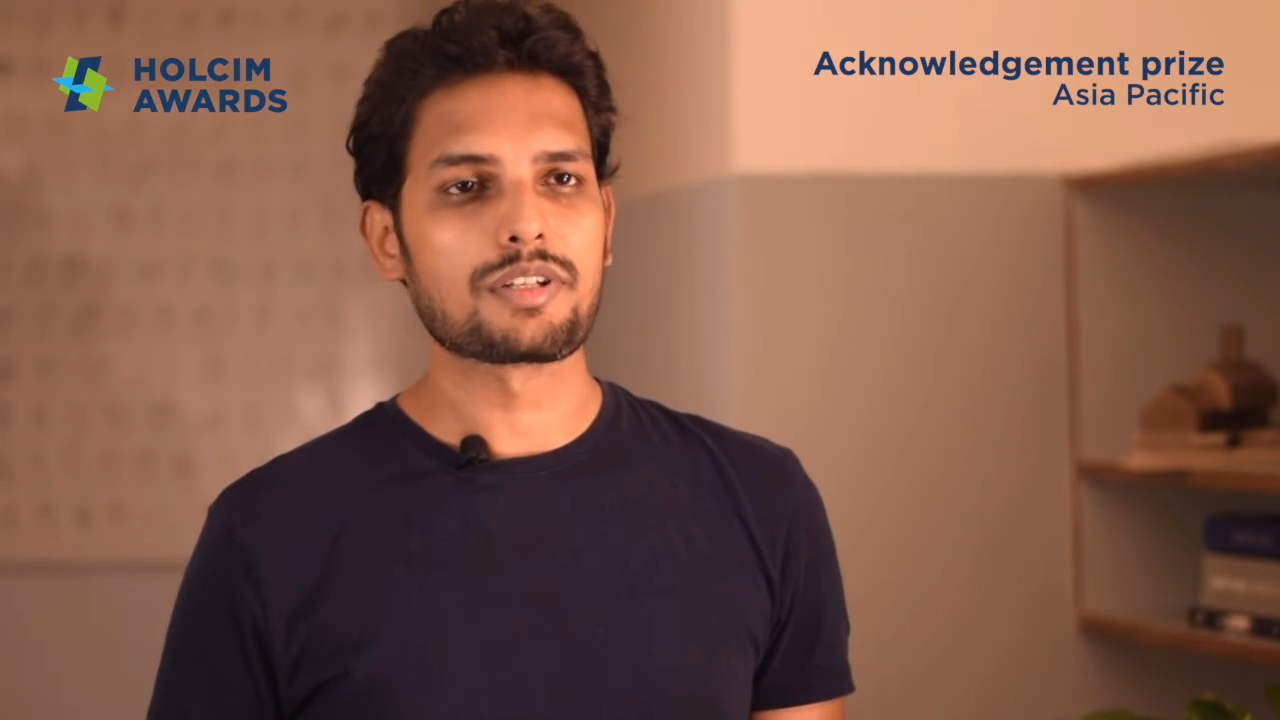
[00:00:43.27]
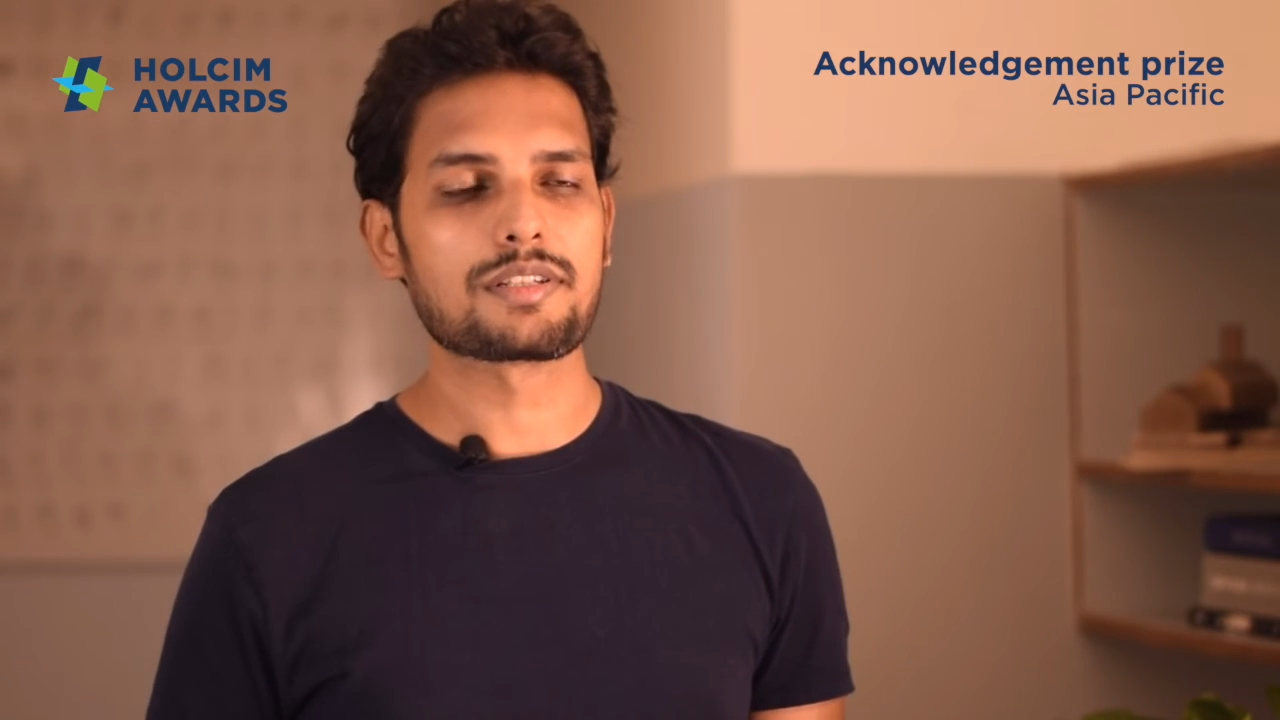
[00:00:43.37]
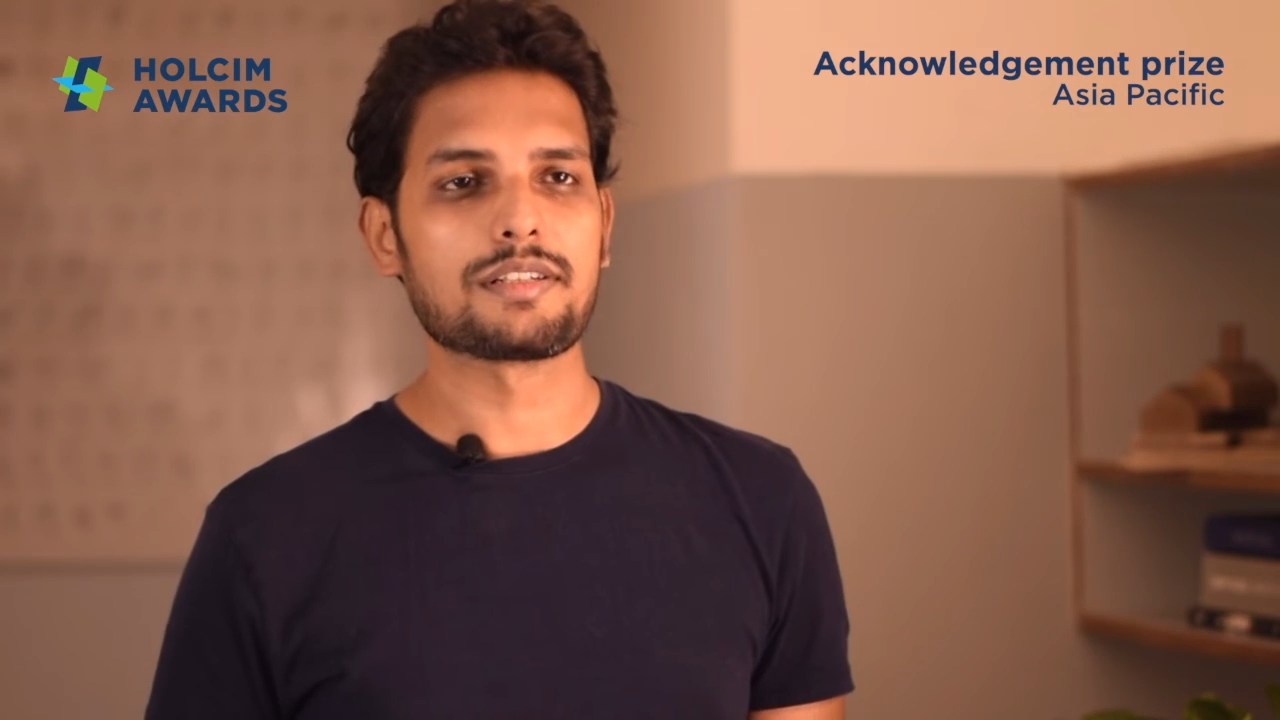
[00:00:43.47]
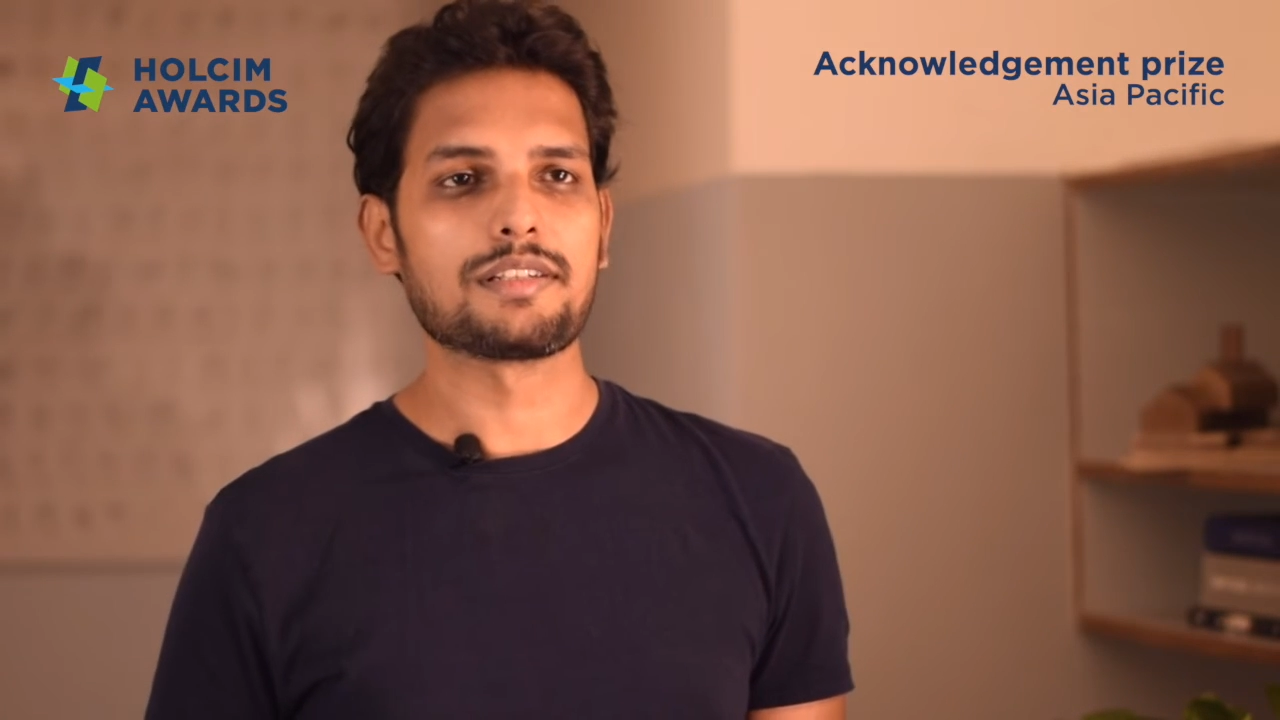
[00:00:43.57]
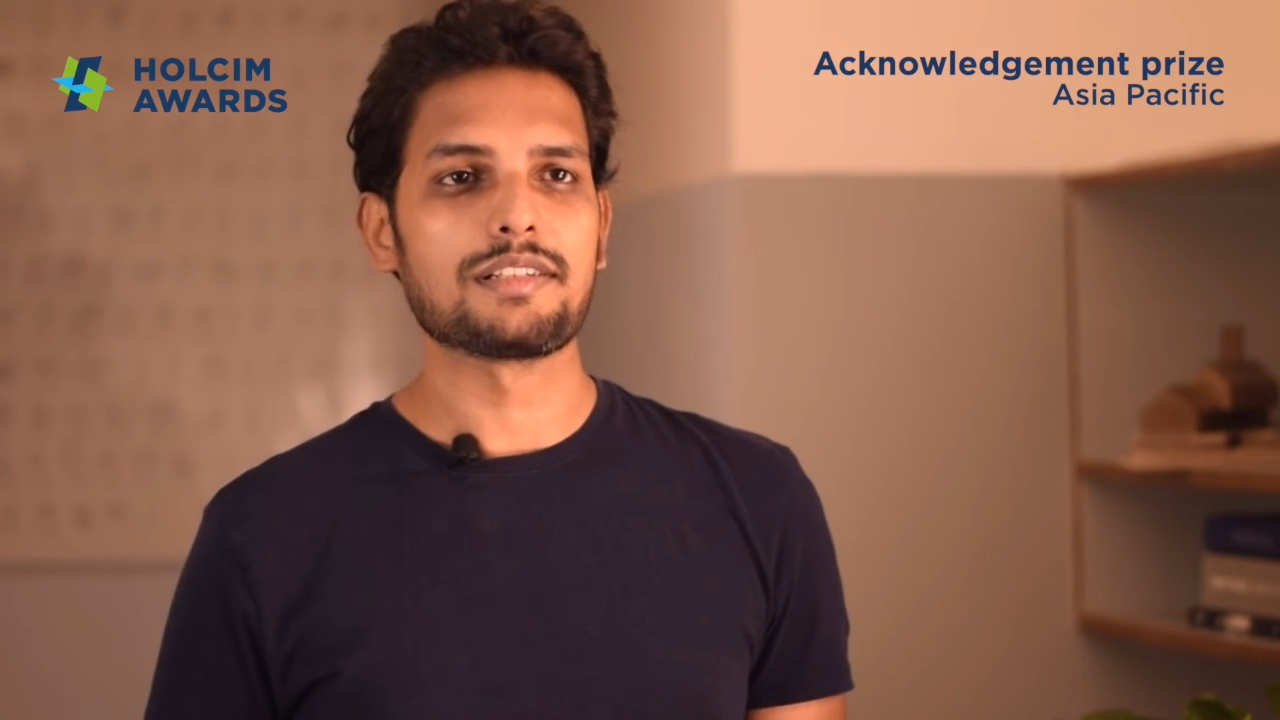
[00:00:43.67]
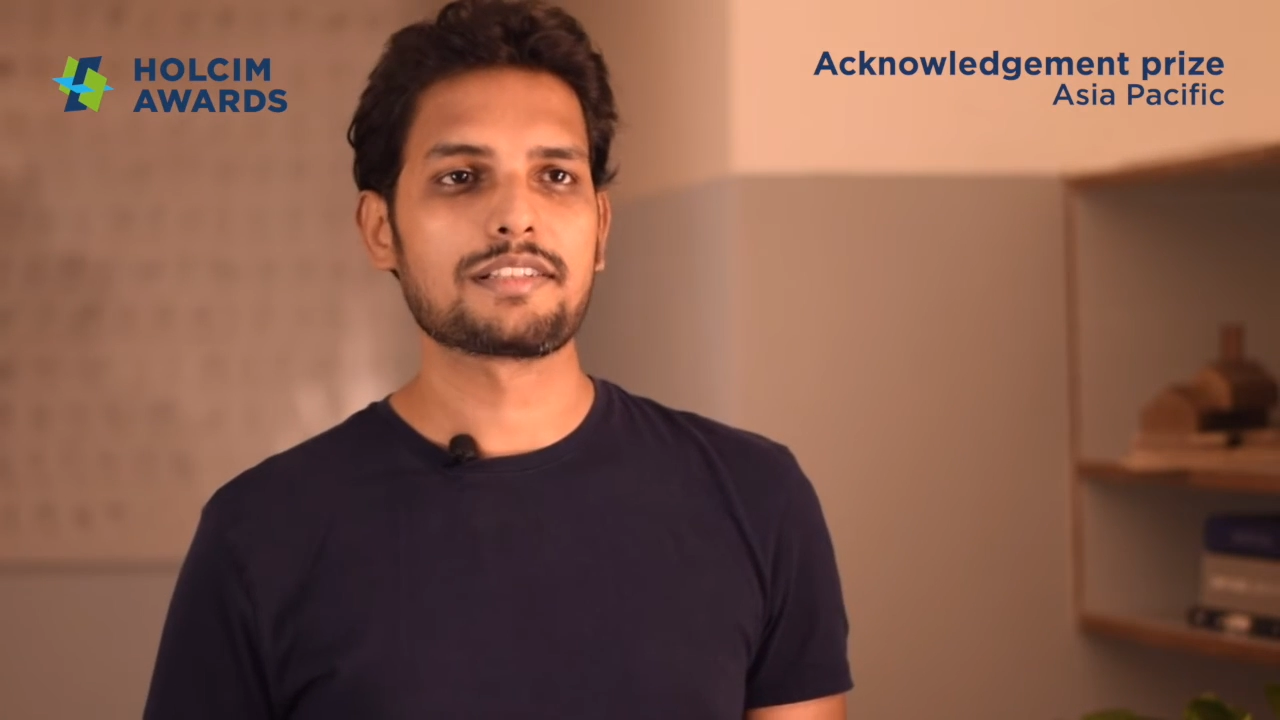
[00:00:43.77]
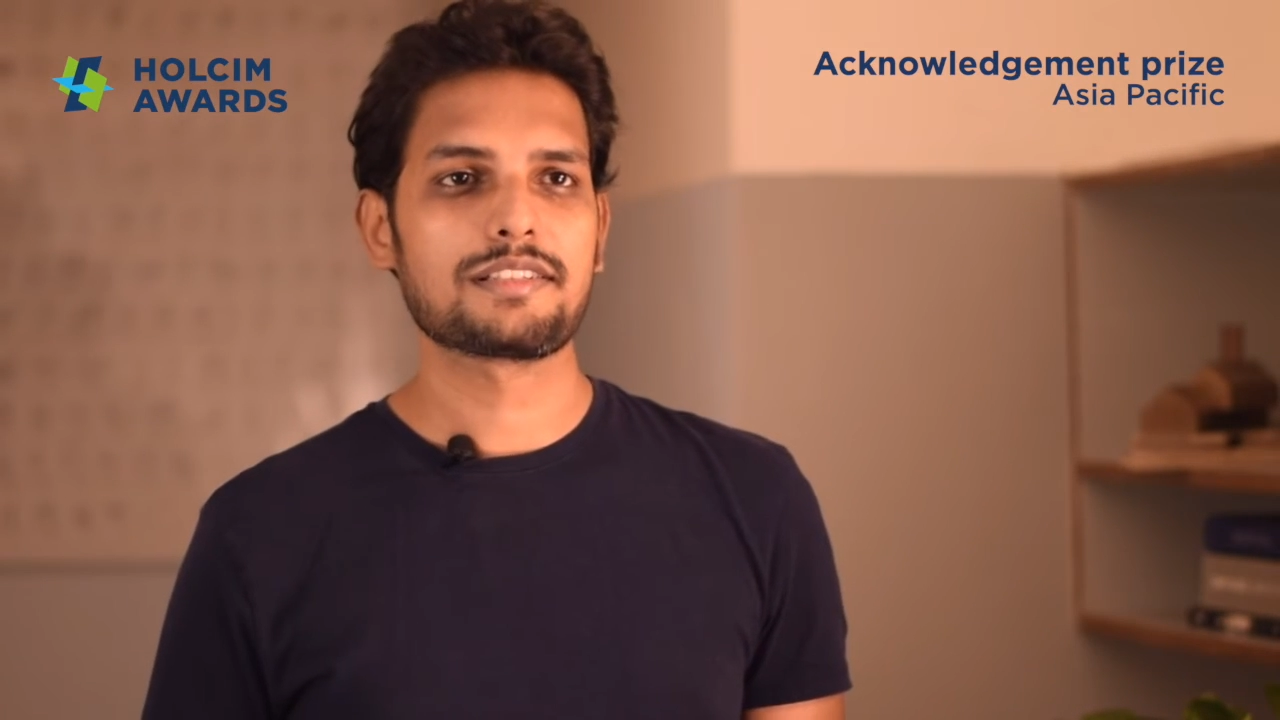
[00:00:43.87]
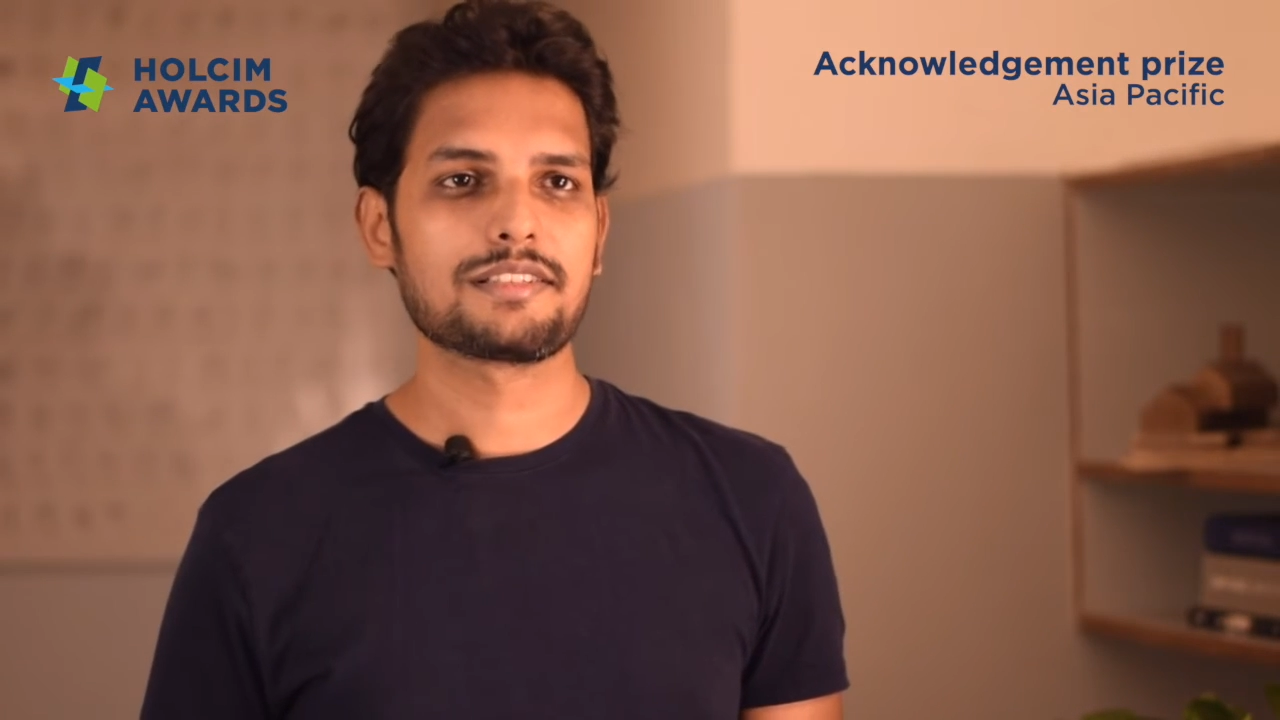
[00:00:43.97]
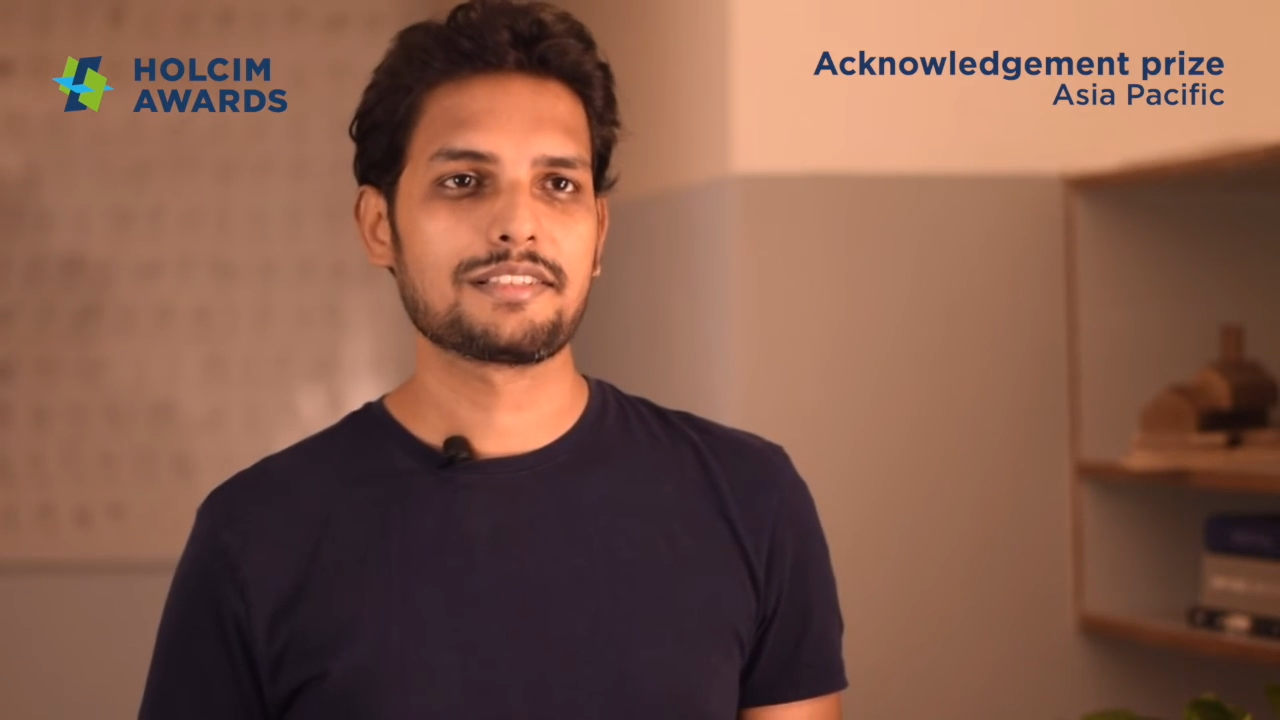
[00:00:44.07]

cities.